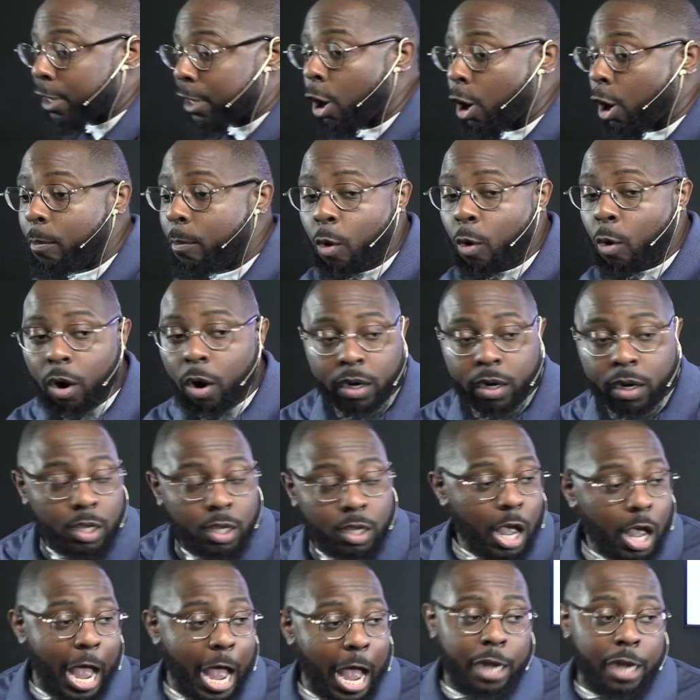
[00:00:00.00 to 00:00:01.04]
I know more.
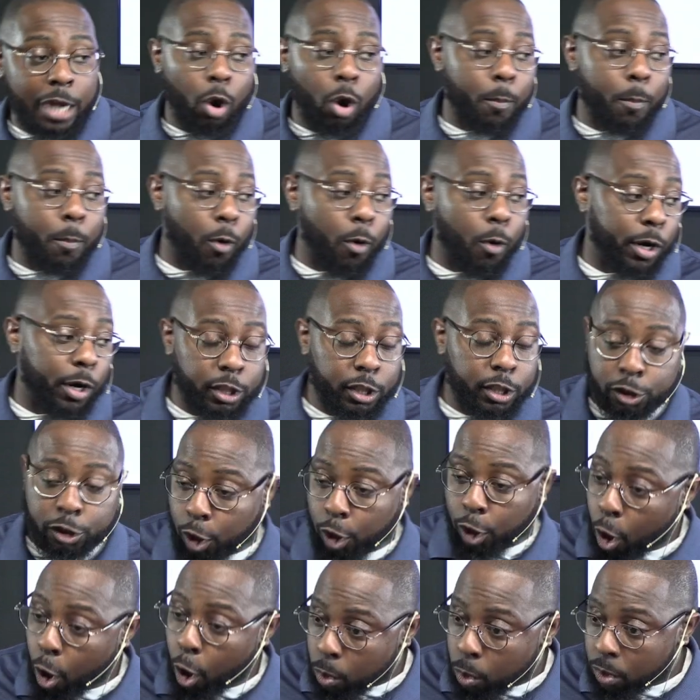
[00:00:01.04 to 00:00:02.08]
I know more than
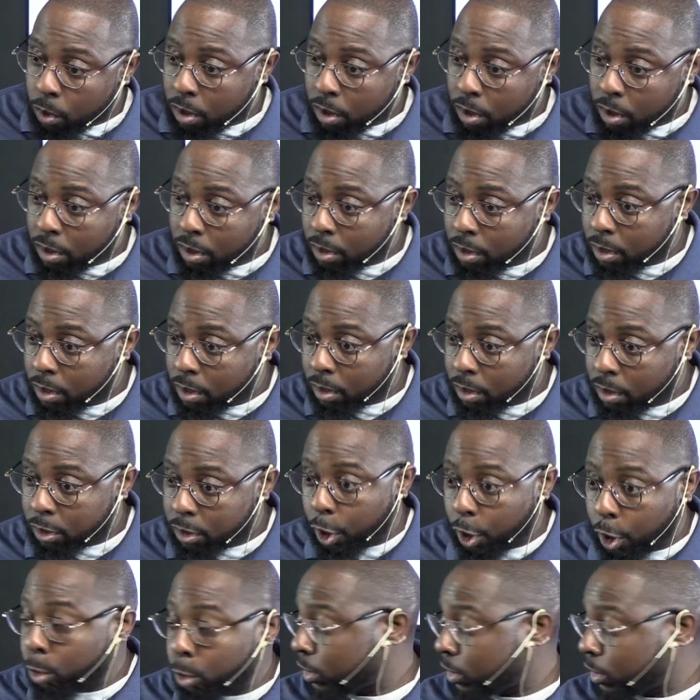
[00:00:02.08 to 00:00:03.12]
Joe.
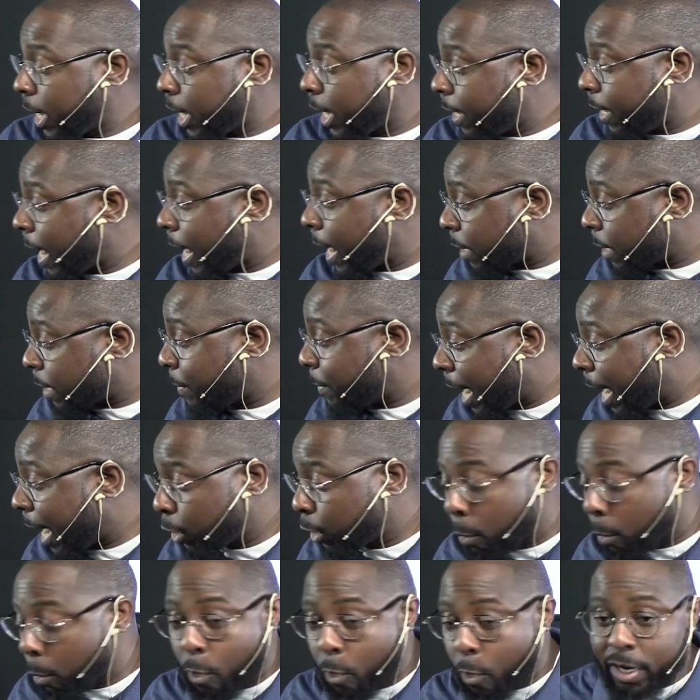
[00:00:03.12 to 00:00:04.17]
Joe standing next to me. I
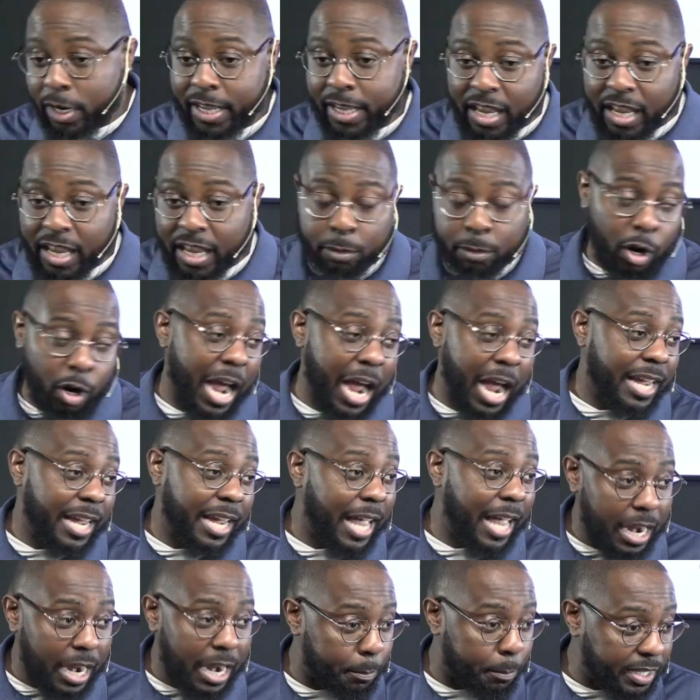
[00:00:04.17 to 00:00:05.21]
know more than him. So I
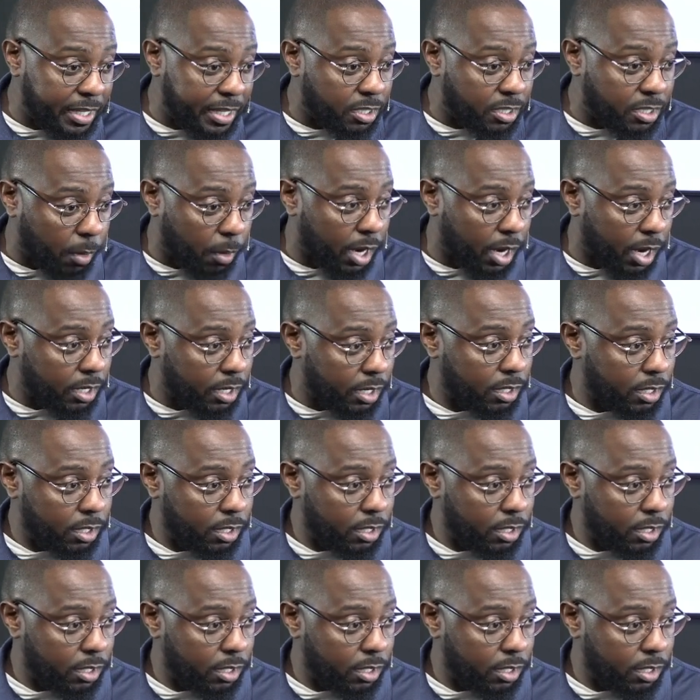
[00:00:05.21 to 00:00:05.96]
got to be smart.